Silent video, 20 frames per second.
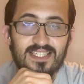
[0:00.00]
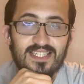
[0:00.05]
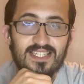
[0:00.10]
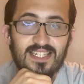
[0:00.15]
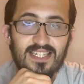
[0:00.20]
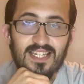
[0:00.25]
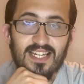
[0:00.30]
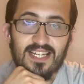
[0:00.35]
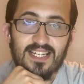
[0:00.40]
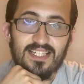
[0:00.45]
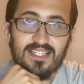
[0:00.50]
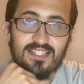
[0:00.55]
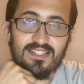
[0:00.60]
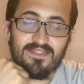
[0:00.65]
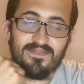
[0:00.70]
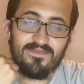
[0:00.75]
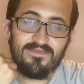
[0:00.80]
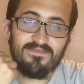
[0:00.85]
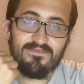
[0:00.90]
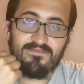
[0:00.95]
Yeah.
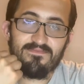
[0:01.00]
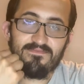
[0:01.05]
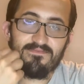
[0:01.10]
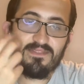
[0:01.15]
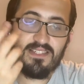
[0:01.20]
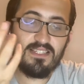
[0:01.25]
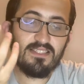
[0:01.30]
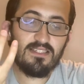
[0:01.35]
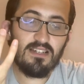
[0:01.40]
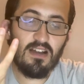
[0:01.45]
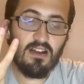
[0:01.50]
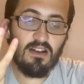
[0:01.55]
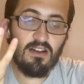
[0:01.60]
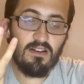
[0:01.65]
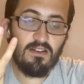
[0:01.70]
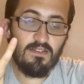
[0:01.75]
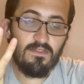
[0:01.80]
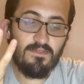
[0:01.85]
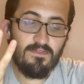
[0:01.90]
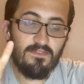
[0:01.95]
This
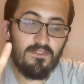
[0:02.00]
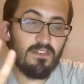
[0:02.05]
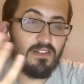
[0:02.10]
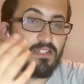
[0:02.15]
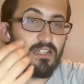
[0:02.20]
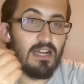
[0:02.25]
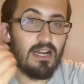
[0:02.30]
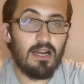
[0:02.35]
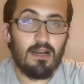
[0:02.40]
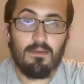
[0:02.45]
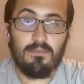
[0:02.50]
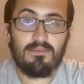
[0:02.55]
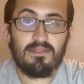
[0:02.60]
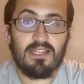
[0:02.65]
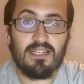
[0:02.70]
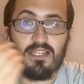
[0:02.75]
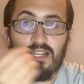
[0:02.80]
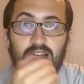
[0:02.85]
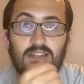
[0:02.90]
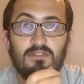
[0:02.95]
all for the
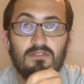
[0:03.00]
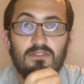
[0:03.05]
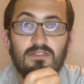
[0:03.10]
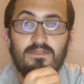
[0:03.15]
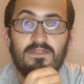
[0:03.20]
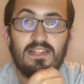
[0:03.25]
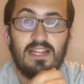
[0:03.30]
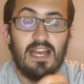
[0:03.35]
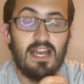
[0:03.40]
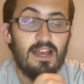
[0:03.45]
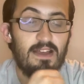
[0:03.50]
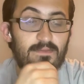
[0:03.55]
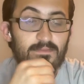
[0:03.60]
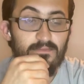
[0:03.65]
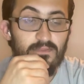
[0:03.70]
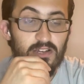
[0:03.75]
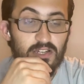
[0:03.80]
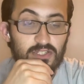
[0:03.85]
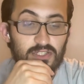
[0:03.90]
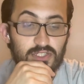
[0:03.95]
update. I don't even have
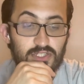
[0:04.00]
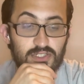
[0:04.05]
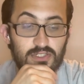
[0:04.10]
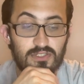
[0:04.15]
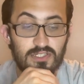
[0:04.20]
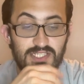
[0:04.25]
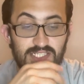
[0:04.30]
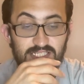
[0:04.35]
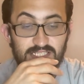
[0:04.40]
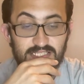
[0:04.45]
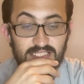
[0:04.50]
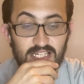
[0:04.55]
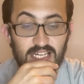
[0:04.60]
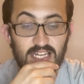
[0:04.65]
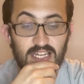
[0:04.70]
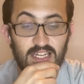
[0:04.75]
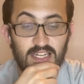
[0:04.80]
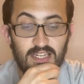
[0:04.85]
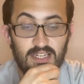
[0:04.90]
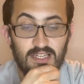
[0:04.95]
much to
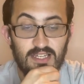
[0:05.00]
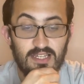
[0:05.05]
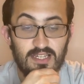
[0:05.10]
say.